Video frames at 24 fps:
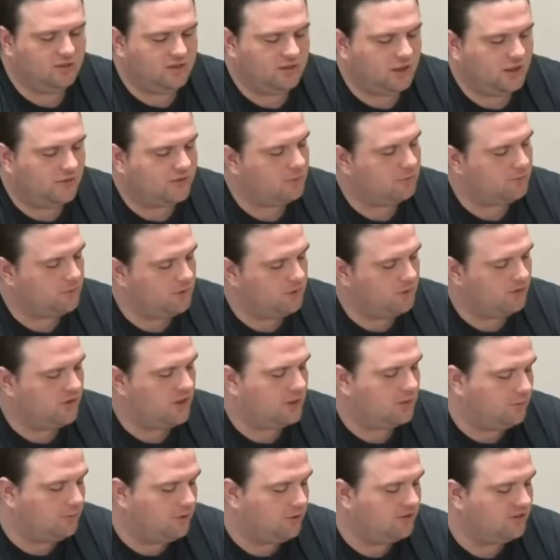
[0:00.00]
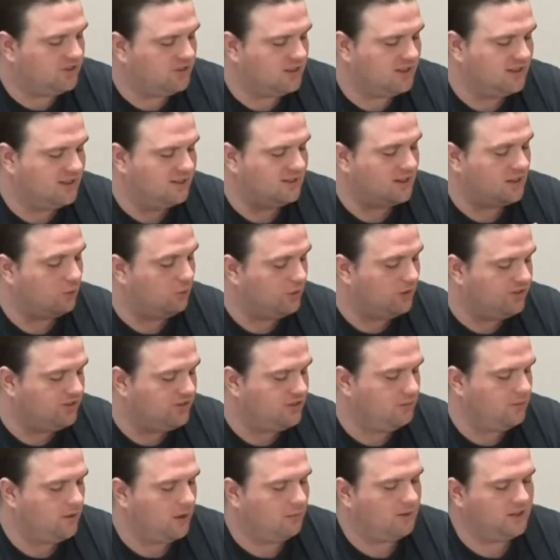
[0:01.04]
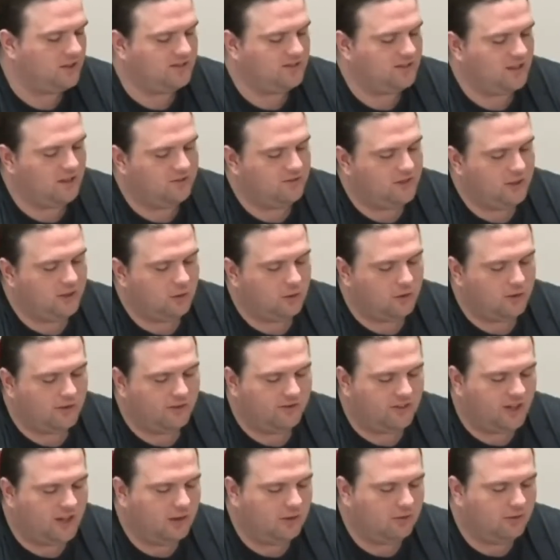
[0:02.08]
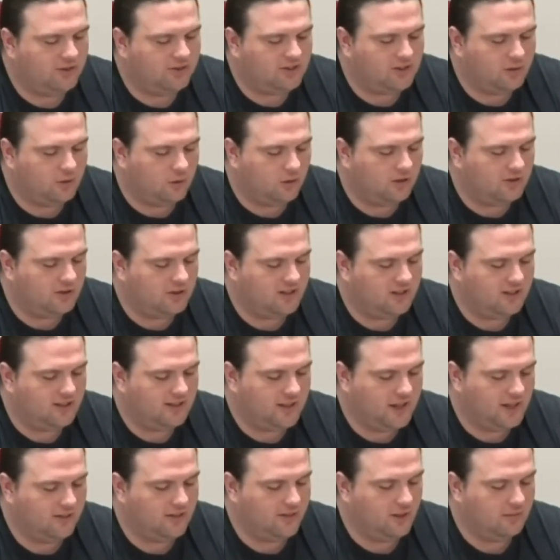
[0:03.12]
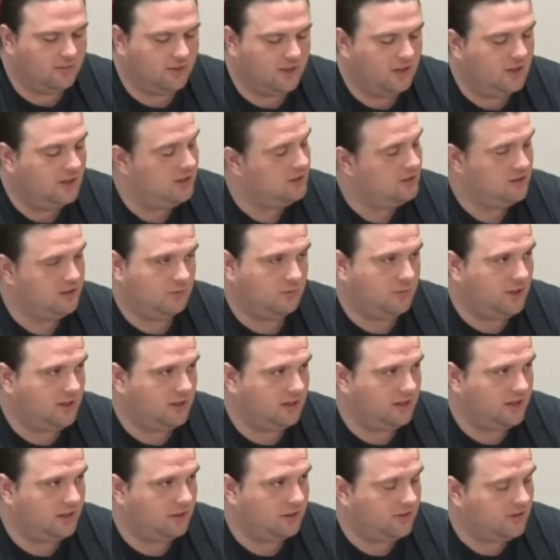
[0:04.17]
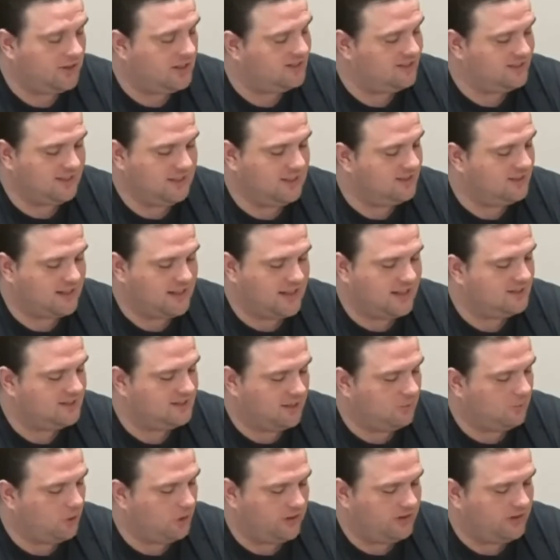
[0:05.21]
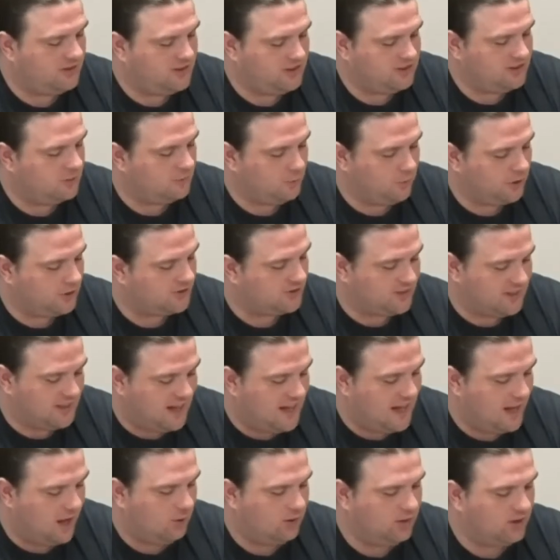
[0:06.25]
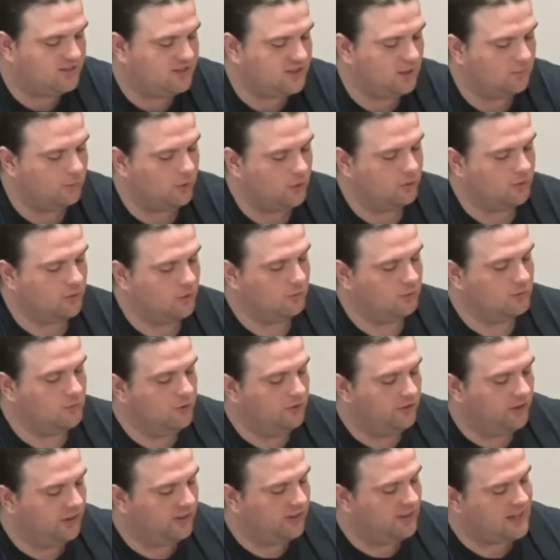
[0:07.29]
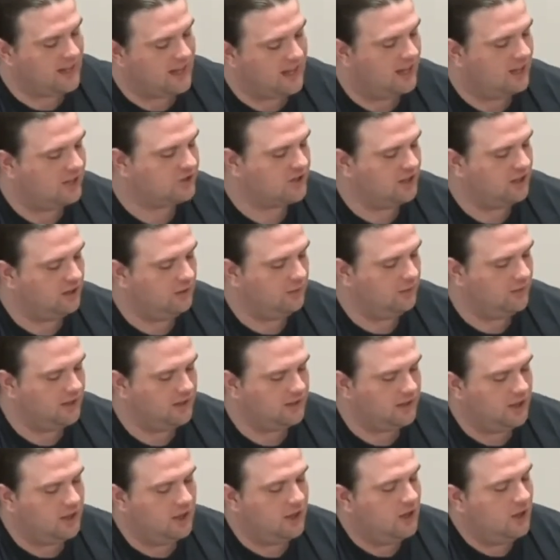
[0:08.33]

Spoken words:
you still have to prove that a person is a risk to public safety or a flight risk in order to detain them. To be clear, that's the exact same way the system works now, except we're removing the cash element.